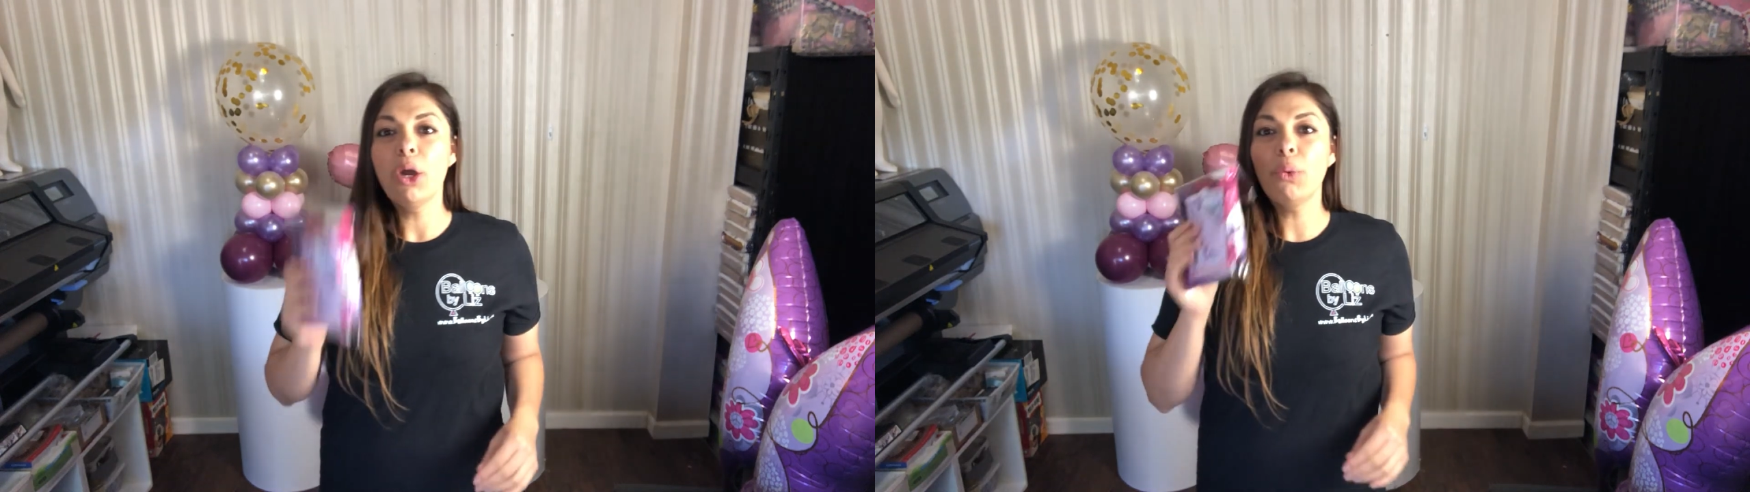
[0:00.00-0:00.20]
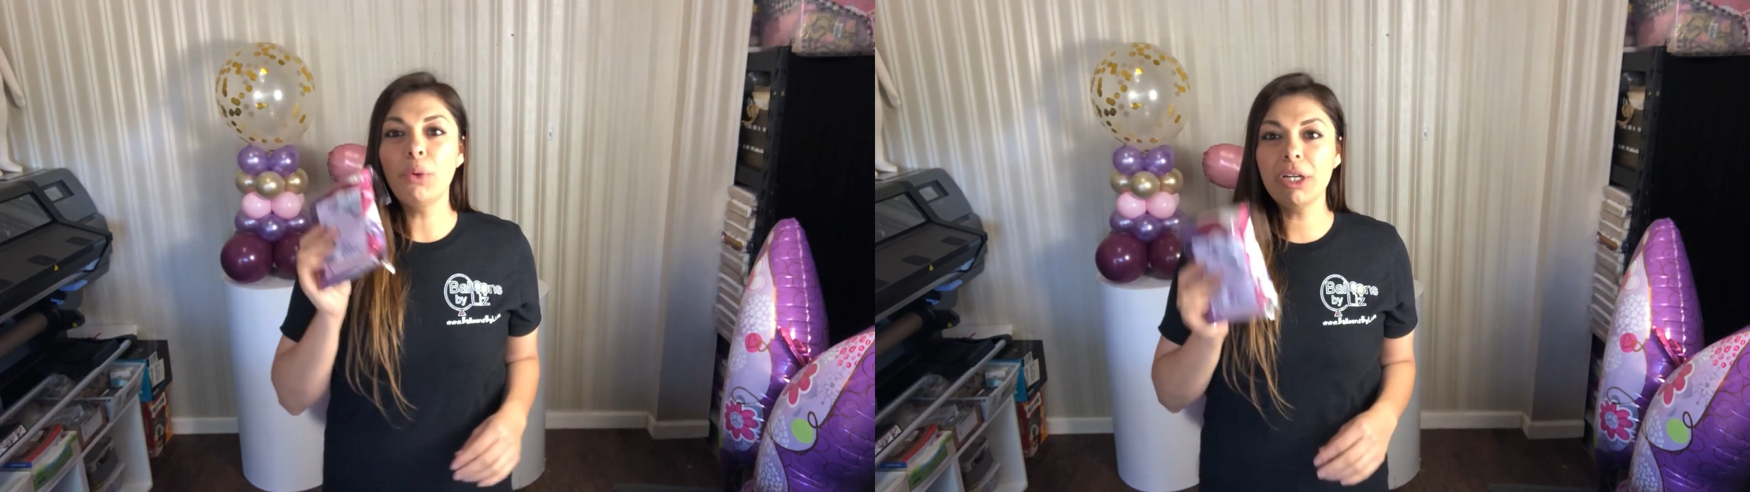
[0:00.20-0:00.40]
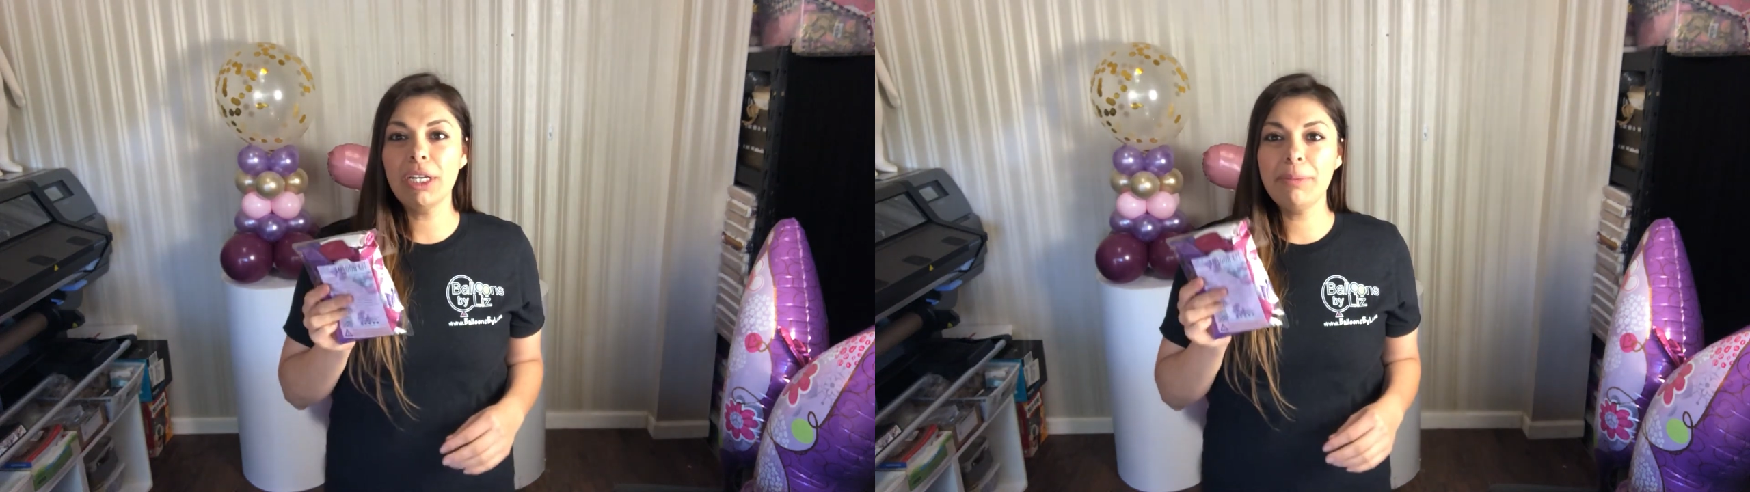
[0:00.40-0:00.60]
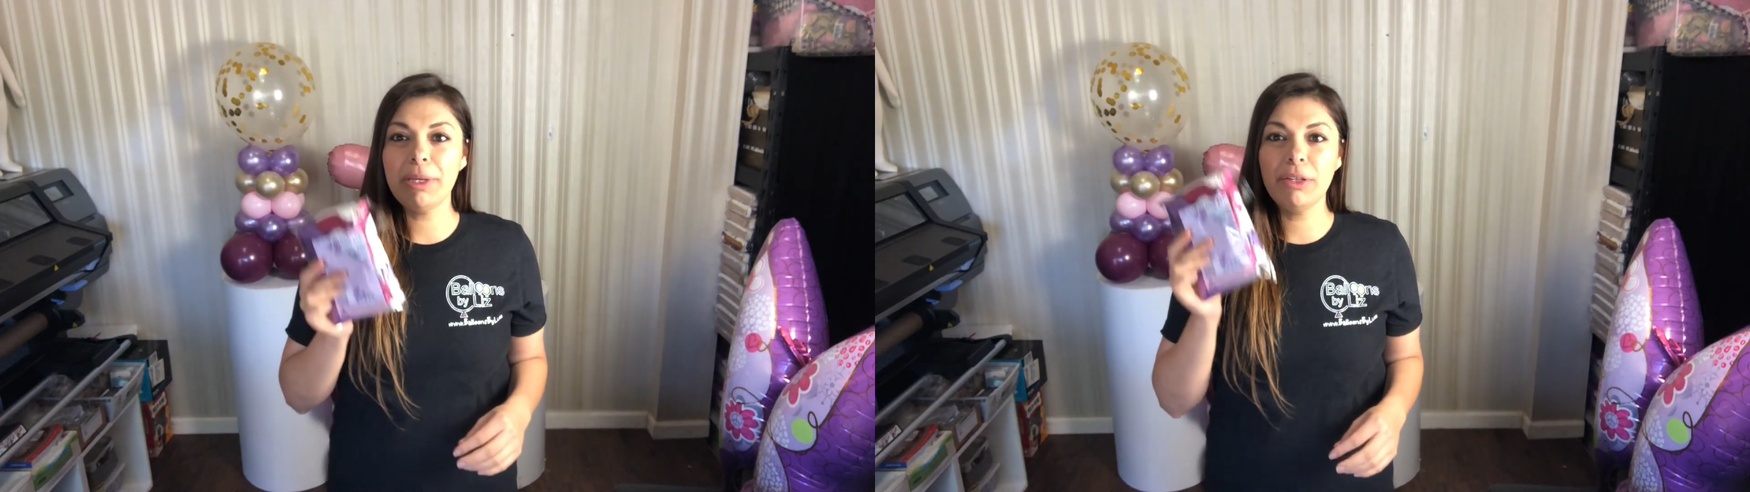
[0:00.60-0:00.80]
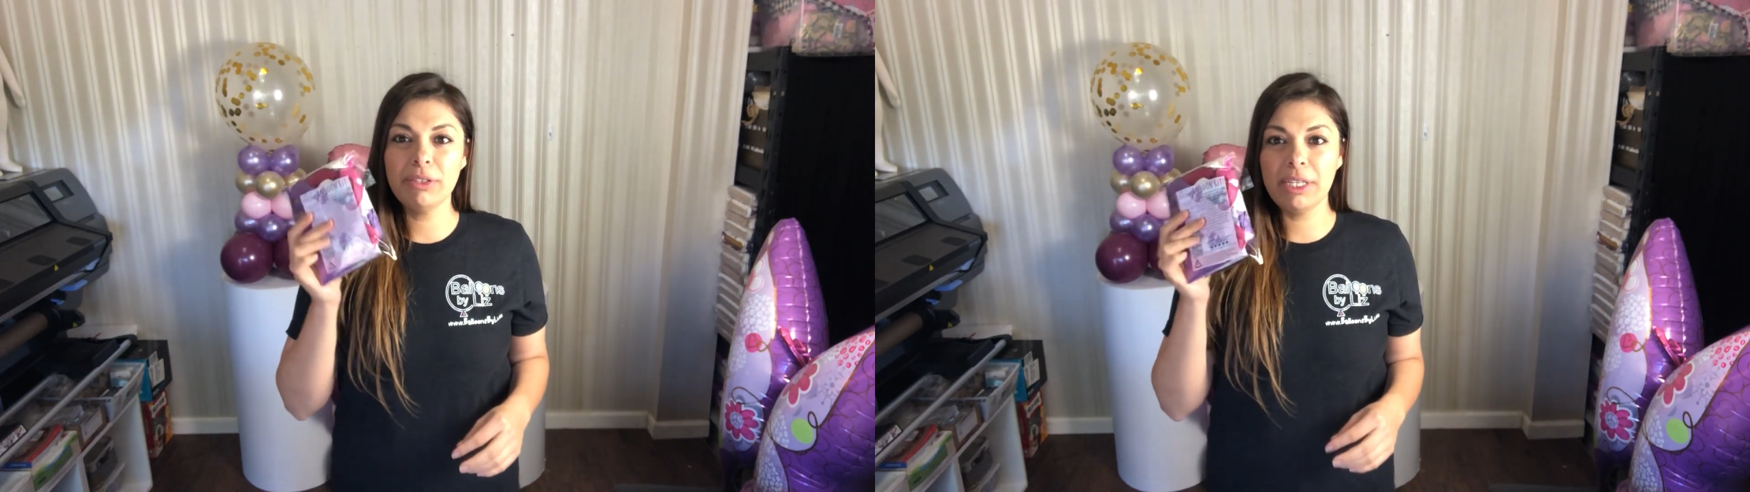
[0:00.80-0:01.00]
we're gonna be
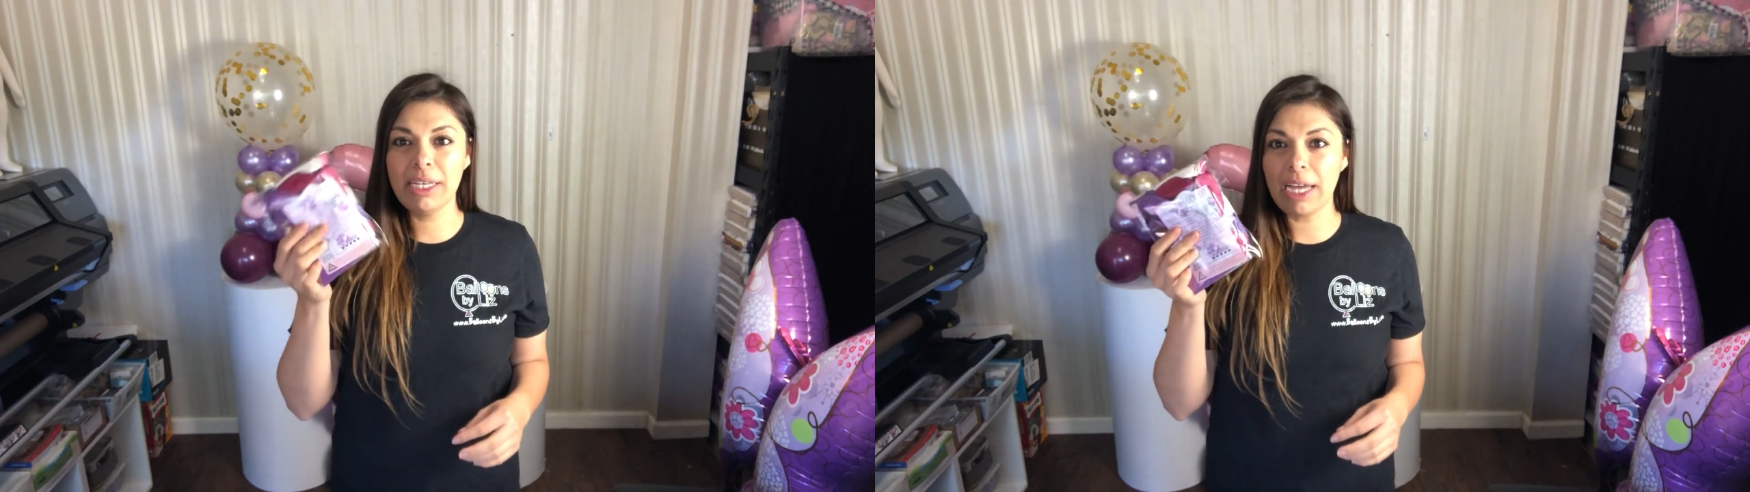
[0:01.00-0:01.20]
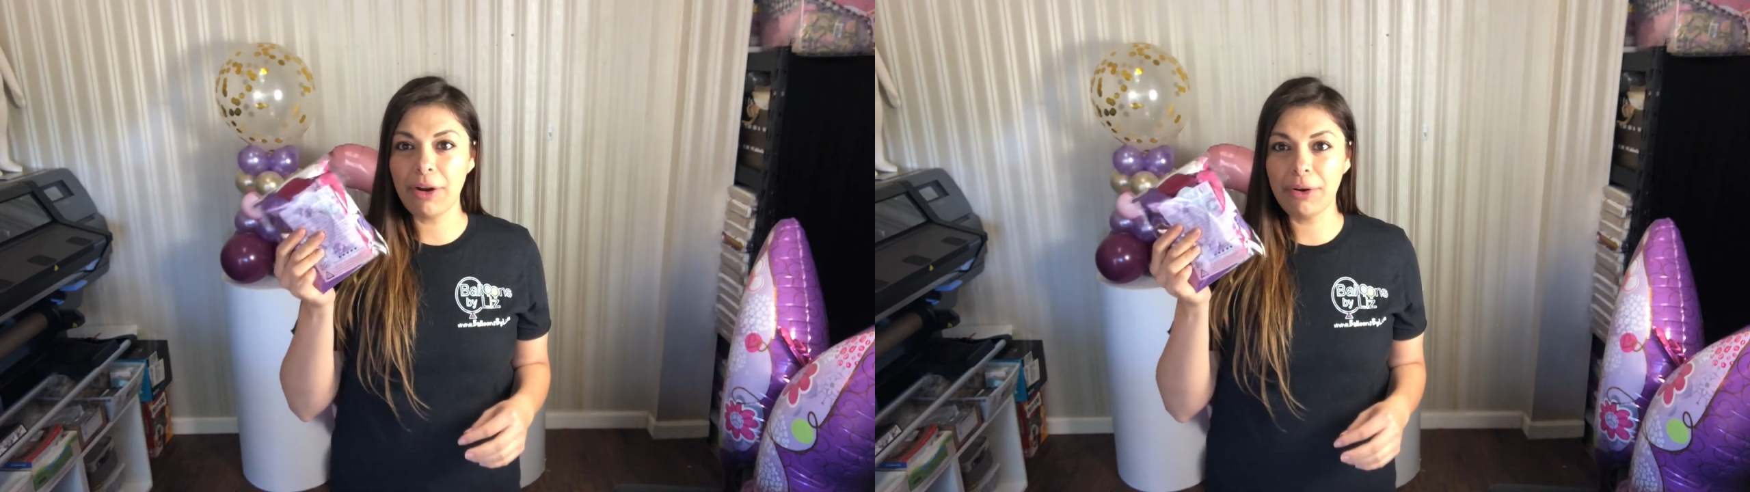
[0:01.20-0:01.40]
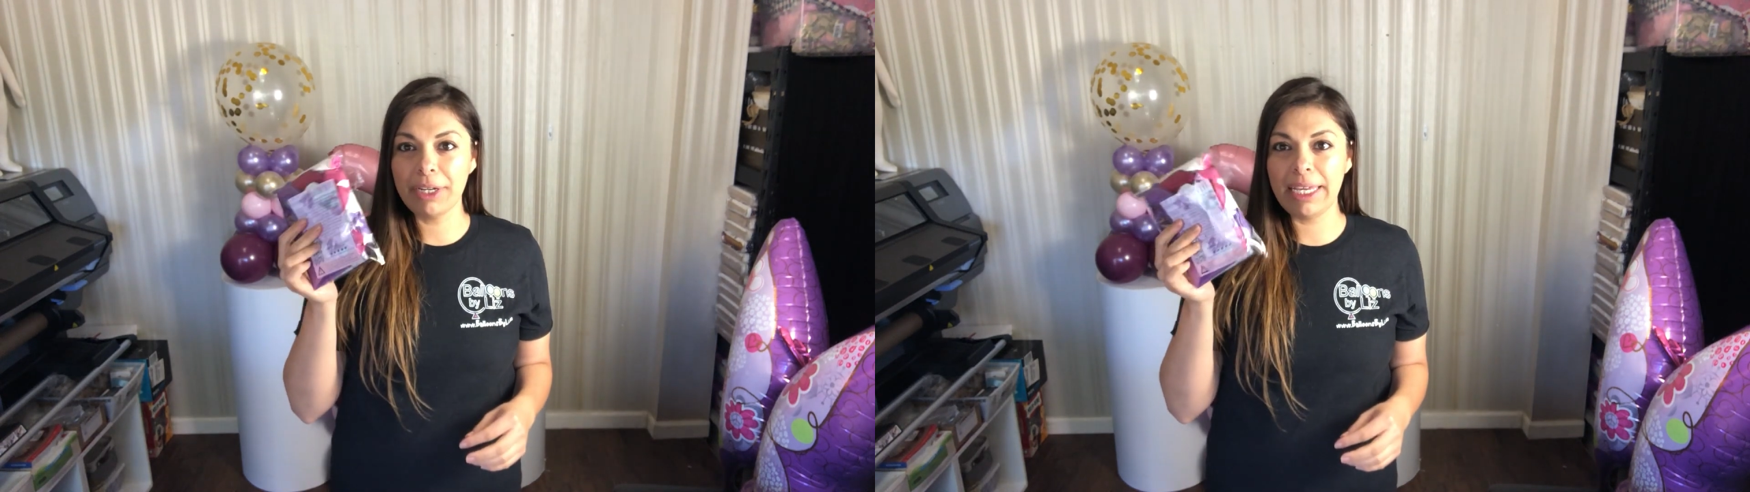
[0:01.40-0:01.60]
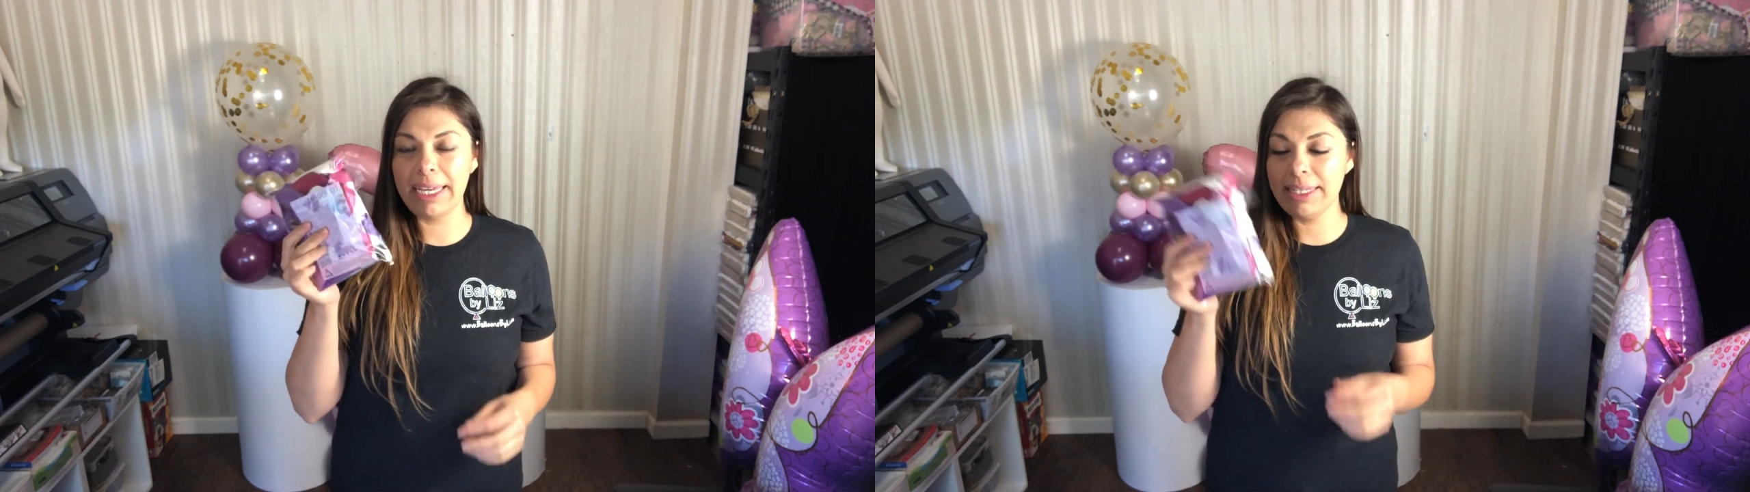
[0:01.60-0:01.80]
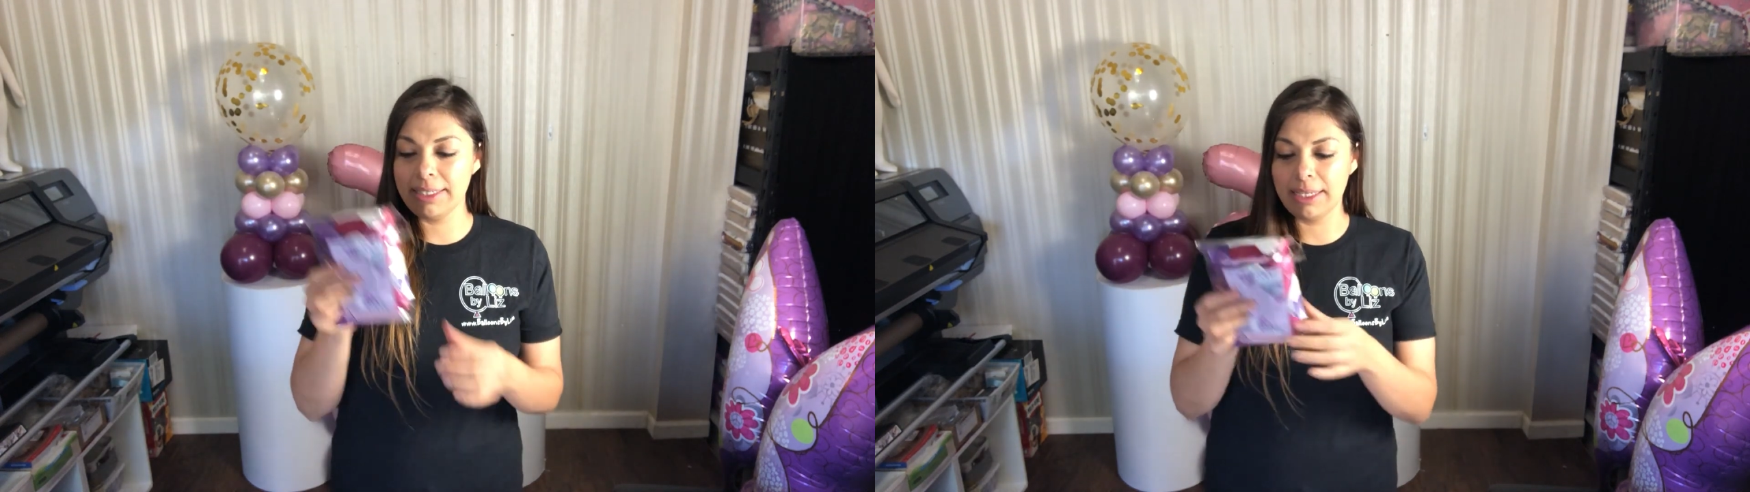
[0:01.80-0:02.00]
using our
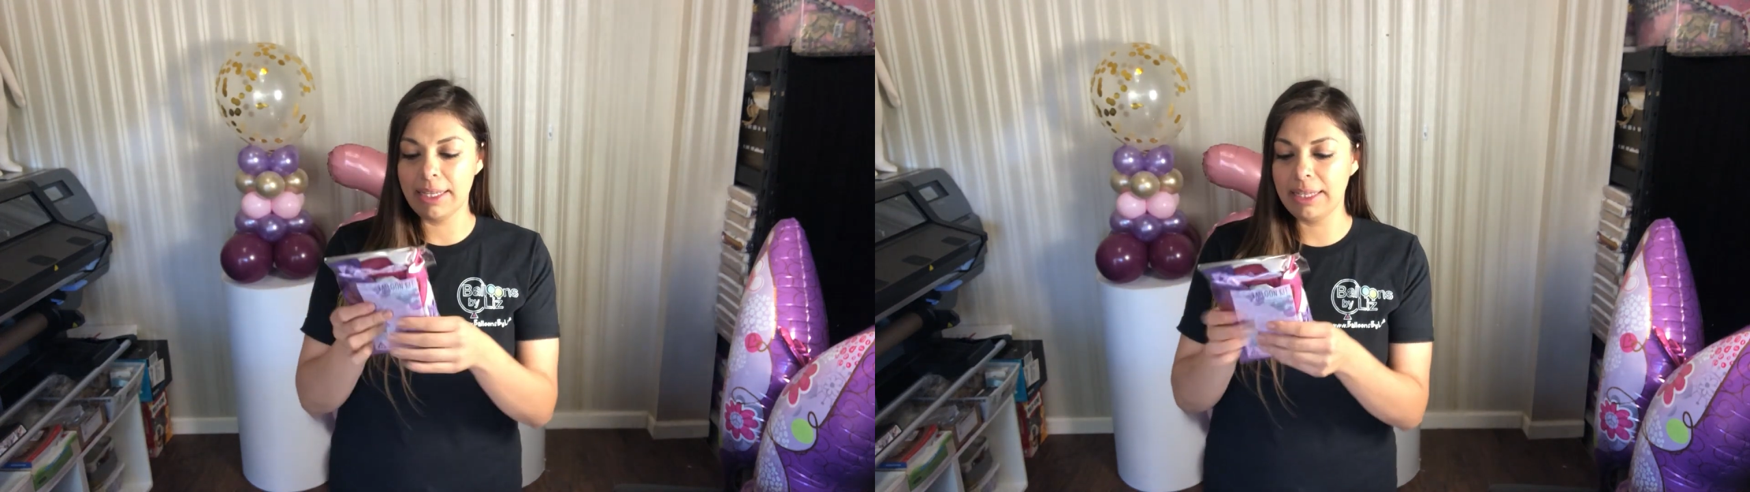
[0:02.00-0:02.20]
kit.